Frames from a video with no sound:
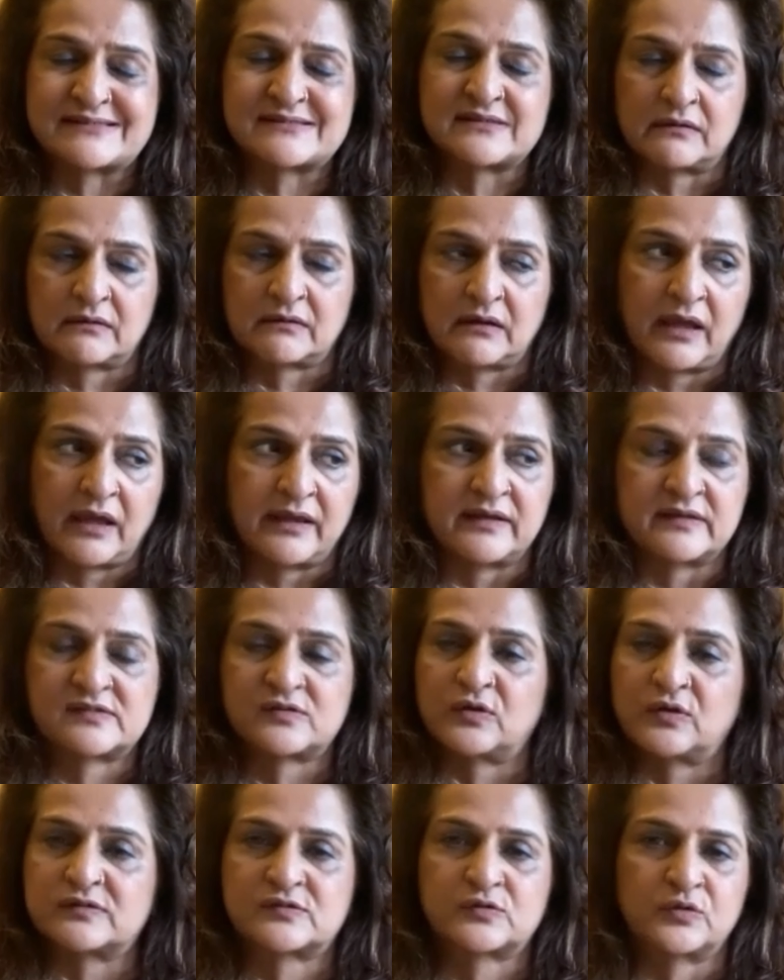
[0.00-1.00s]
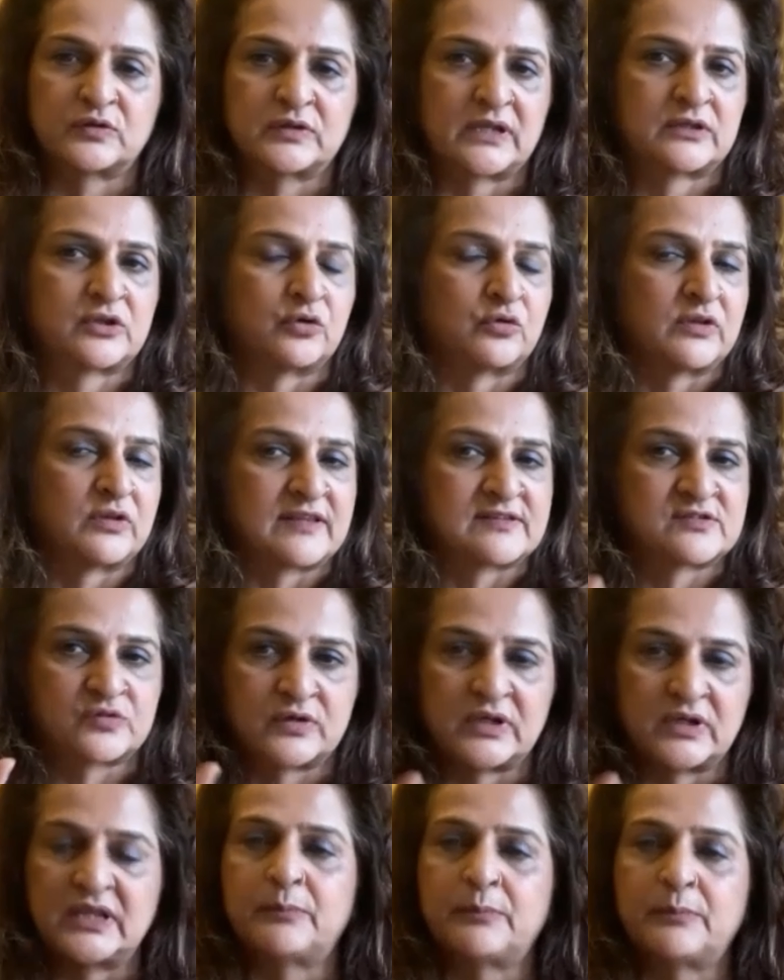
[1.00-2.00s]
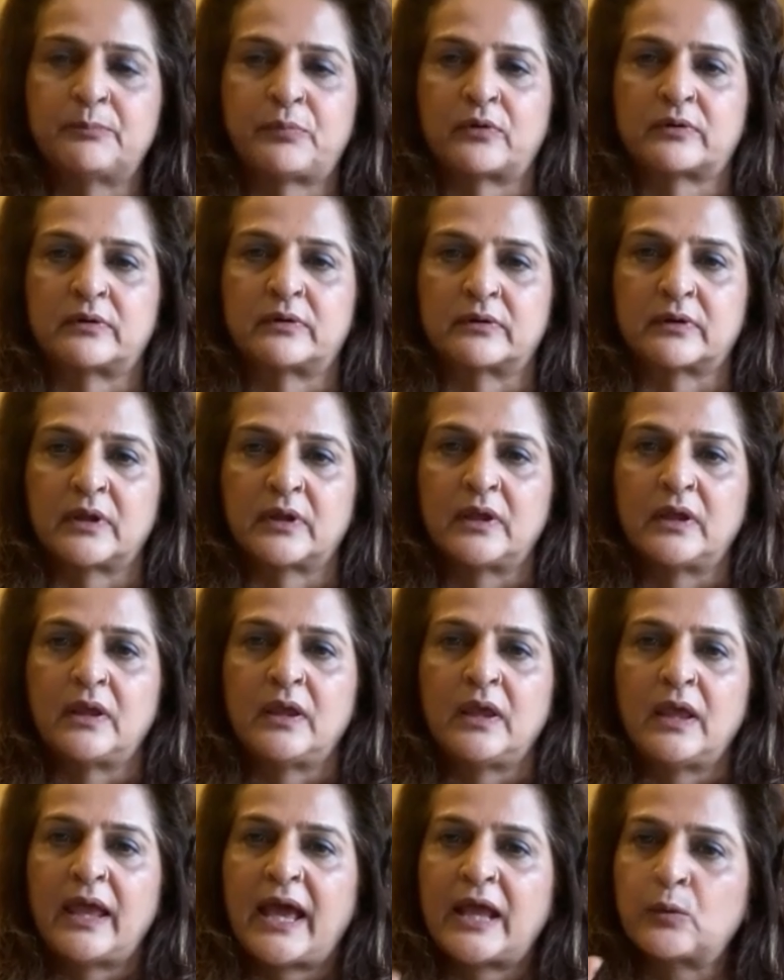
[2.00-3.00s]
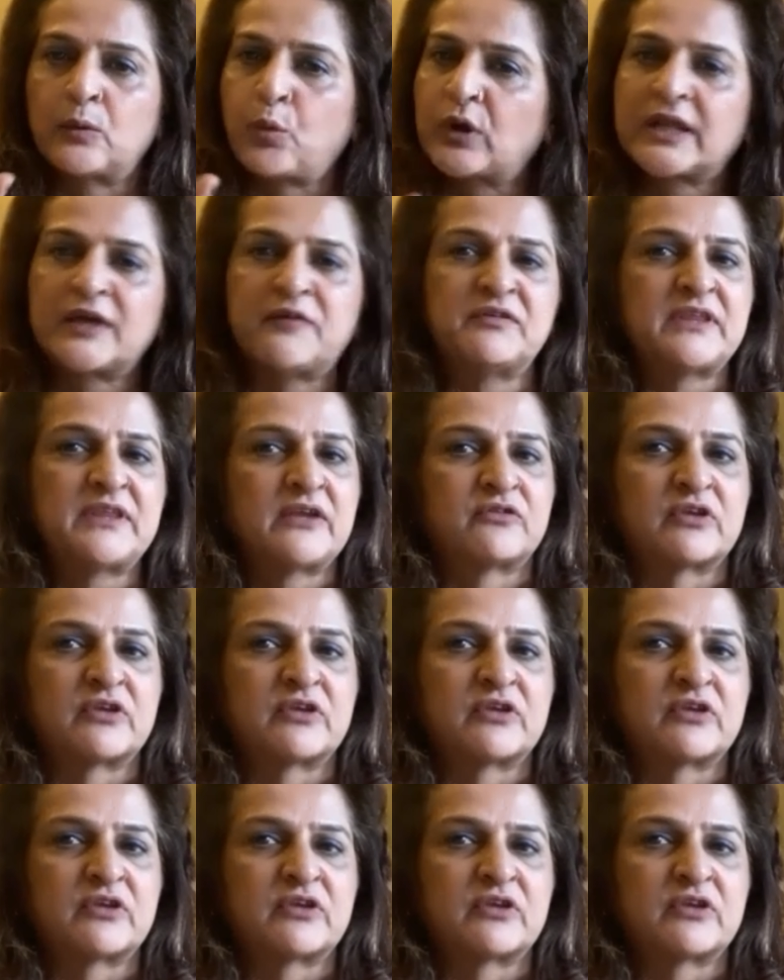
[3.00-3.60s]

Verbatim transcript: and clients also that, you know, that's really important. And whatever that